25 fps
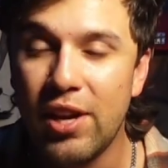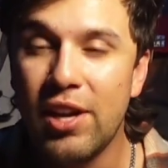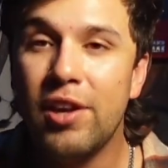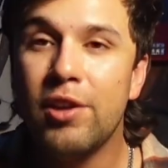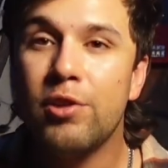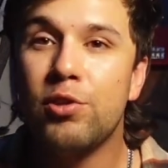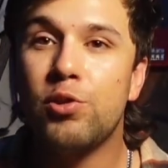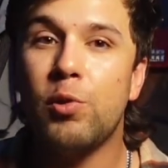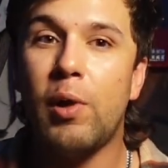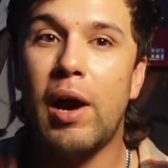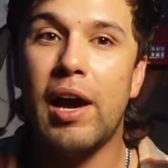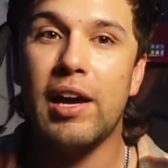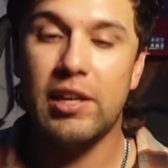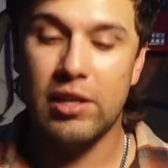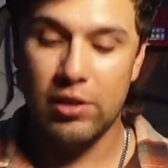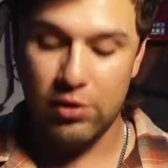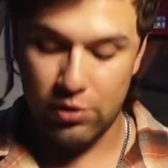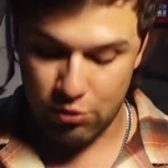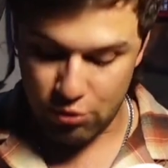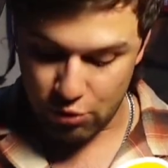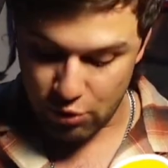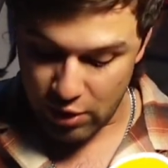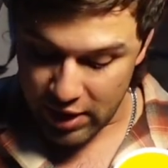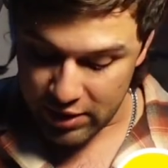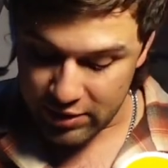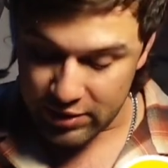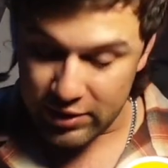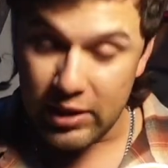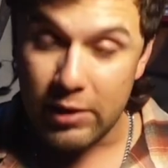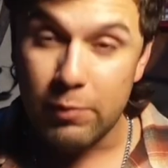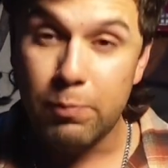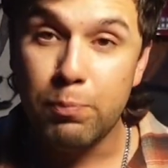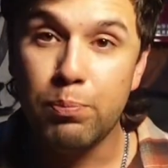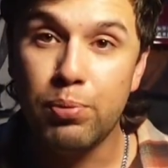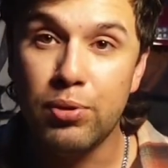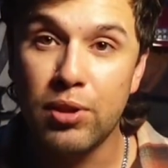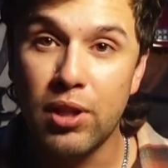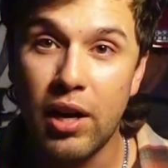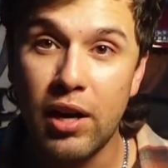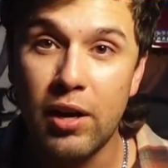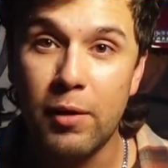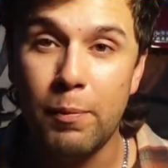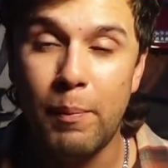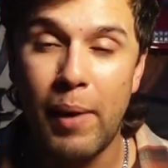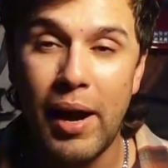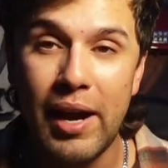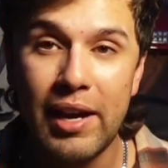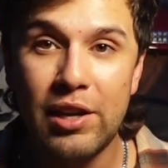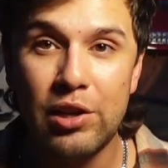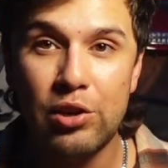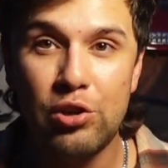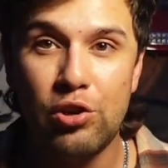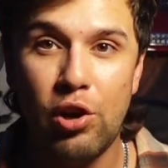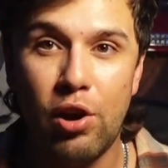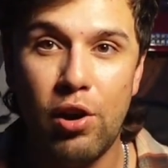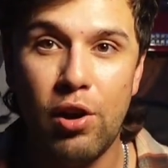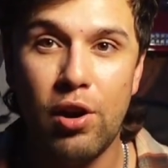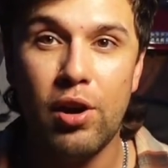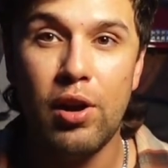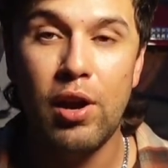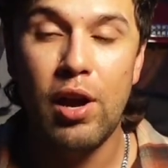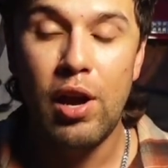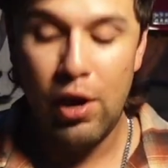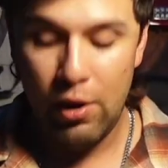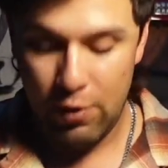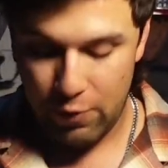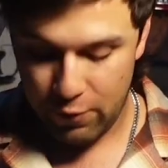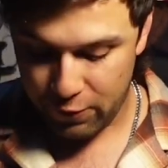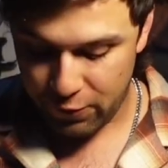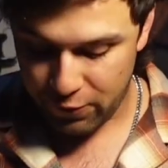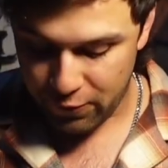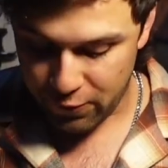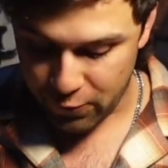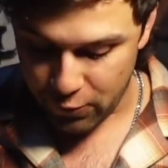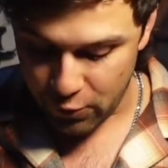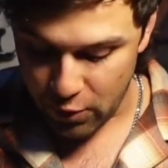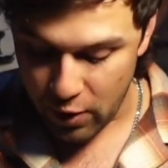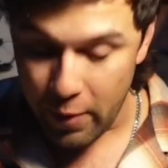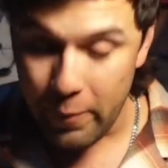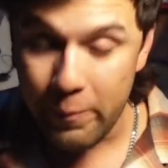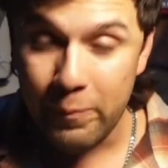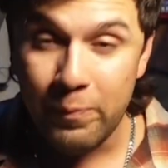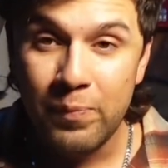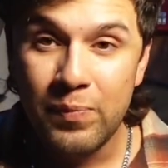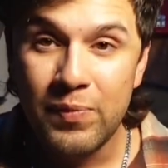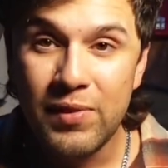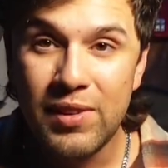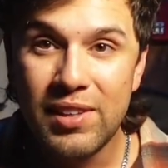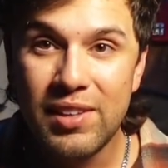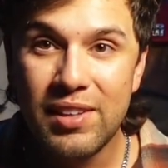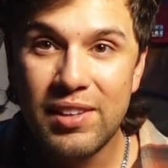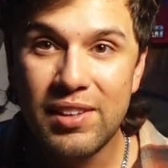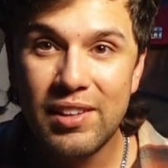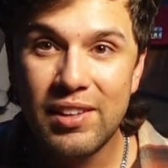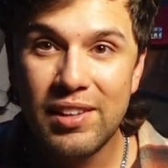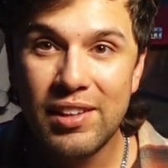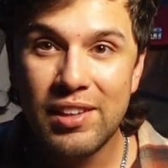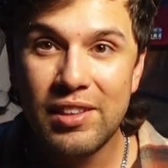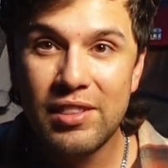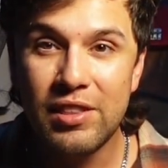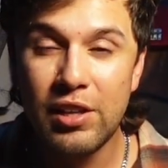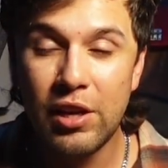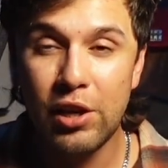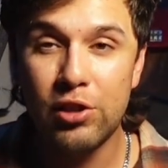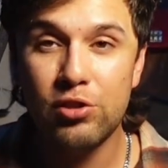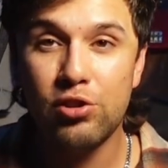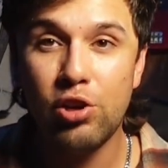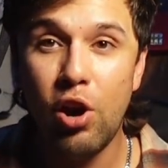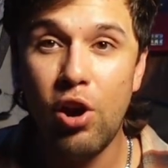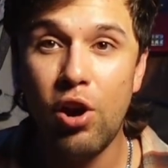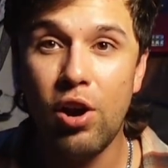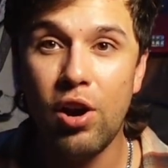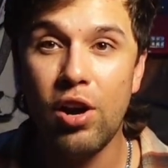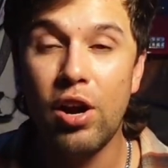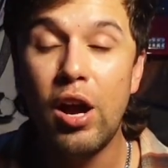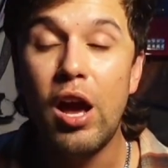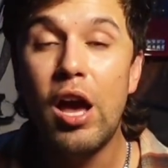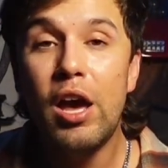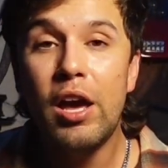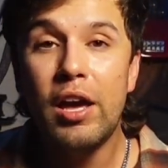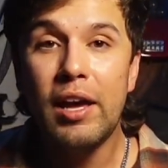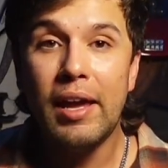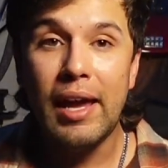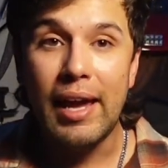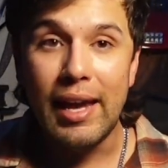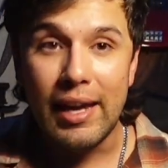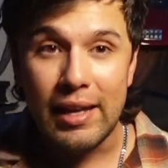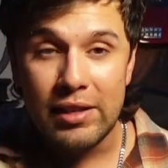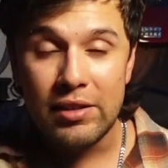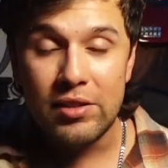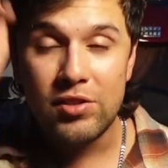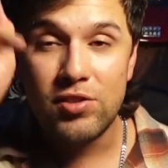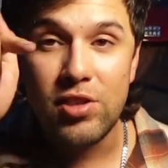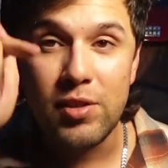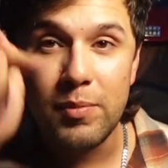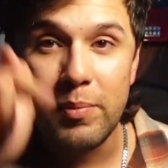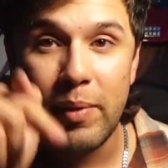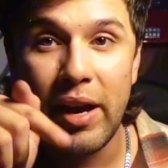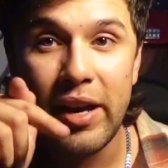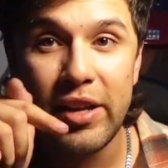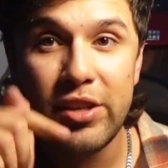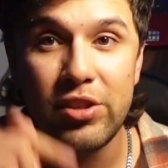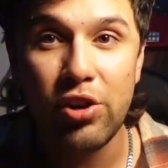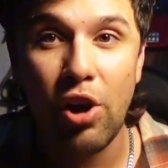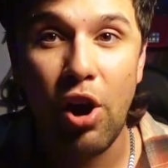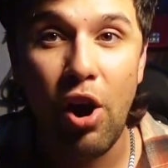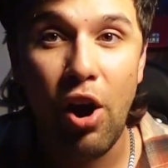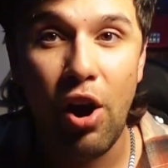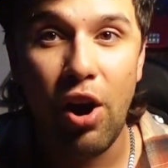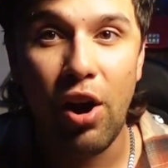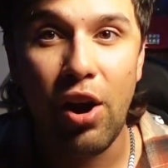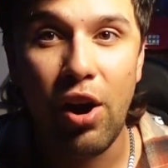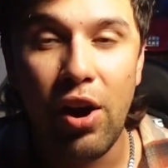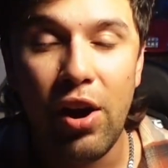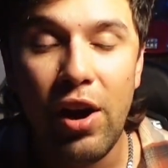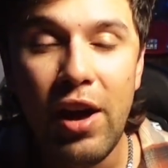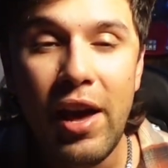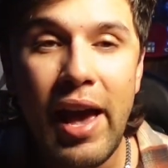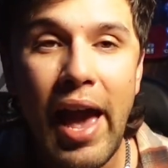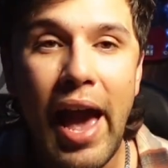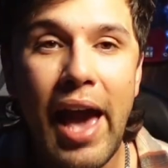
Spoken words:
so I could directly plug my guitar from the guitar into my DAW,